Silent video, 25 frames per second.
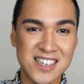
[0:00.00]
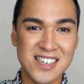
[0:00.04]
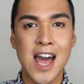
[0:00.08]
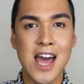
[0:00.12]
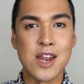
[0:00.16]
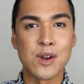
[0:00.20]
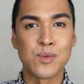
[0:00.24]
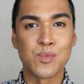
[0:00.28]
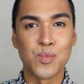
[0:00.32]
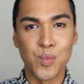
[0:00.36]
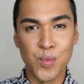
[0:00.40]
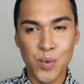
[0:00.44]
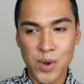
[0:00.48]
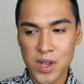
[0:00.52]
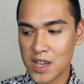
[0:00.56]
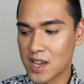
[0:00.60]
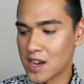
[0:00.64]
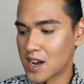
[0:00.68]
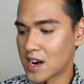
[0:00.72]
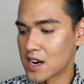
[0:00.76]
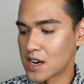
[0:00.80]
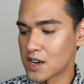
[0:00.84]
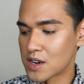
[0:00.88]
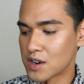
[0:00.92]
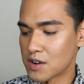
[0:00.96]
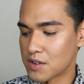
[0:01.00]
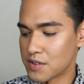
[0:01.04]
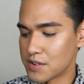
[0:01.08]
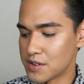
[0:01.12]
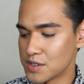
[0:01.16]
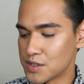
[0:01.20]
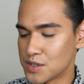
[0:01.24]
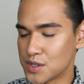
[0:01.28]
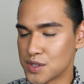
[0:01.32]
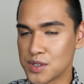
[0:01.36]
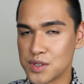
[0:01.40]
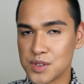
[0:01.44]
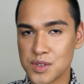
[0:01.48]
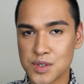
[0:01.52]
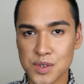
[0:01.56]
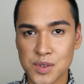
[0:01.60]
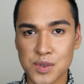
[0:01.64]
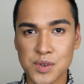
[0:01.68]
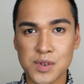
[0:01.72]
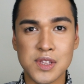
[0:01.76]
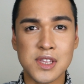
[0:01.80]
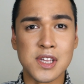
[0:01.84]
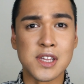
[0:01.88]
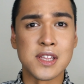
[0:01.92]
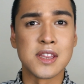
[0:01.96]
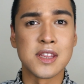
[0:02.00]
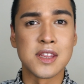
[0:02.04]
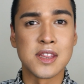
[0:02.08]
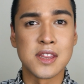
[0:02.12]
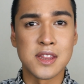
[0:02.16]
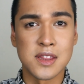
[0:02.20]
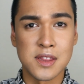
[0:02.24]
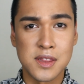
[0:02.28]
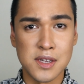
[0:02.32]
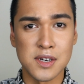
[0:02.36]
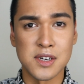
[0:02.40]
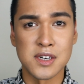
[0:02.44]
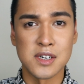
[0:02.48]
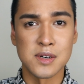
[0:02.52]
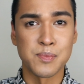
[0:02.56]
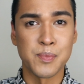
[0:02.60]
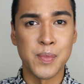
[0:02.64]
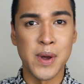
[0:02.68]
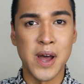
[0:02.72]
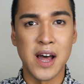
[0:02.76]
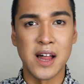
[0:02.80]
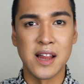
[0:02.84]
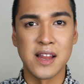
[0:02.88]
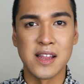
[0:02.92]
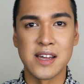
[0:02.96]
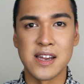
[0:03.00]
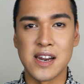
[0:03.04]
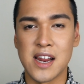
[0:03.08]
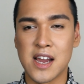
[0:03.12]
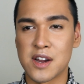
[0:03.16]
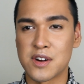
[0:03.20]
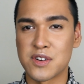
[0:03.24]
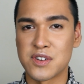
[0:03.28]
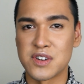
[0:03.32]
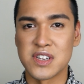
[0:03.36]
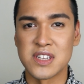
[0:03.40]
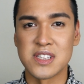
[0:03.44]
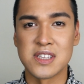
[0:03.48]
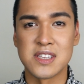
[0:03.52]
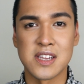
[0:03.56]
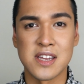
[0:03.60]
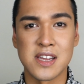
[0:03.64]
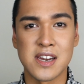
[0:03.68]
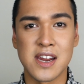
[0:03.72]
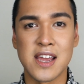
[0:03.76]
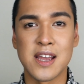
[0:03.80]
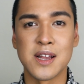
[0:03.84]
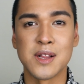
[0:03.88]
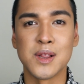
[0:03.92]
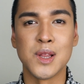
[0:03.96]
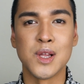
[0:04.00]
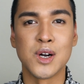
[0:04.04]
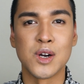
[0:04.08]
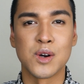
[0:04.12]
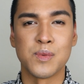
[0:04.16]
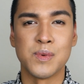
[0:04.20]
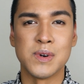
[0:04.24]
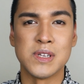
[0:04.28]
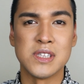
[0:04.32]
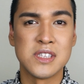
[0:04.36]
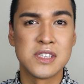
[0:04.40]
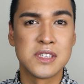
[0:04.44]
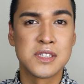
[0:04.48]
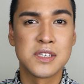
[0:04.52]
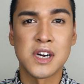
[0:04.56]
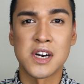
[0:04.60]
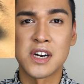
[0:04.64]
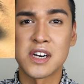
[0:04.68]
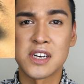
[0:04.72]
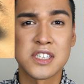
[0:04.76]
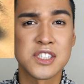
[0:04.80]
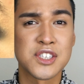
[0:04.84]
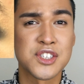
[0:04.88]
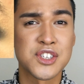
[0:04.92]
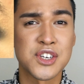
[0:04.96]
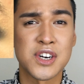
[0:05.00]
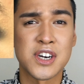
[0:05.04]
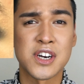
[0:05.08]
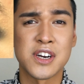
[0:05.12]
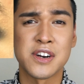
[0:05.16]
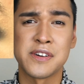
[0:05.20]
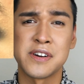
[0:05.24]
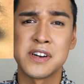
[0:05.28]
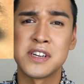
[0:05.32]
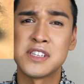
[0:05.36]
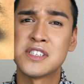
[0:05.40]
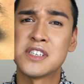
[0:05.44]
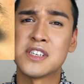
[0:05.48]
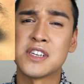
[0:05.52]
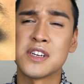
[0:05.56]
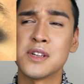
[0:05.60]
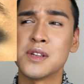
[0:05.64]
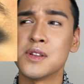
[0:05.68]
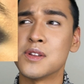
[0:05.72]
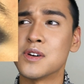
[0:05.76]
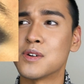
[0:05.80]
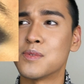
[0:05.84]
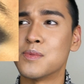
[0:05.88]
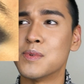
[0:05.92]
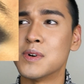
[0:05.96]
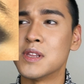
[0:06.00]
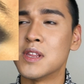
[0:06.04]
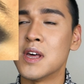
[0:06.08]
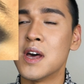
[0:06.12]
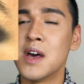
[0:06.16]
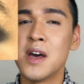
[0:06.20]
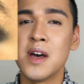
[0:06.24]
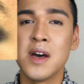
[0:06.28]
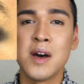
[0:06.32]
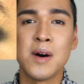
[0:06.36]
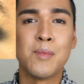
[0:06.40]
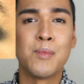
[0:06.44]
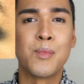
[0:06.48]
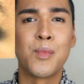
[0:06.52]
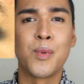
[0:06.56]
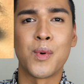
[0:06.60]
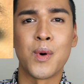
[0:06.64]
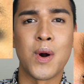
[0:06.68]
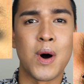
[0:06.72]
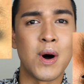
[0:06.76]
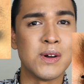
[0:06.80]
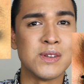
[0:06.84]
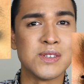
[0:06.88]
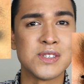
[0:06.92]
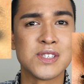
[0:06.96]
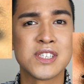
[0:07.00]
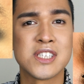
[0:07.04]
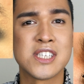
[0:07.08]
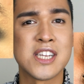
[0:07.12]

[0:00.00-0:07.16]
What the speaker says: and we are going to do the third palette. I already did a look with Dark Star, I already did a look with Bronze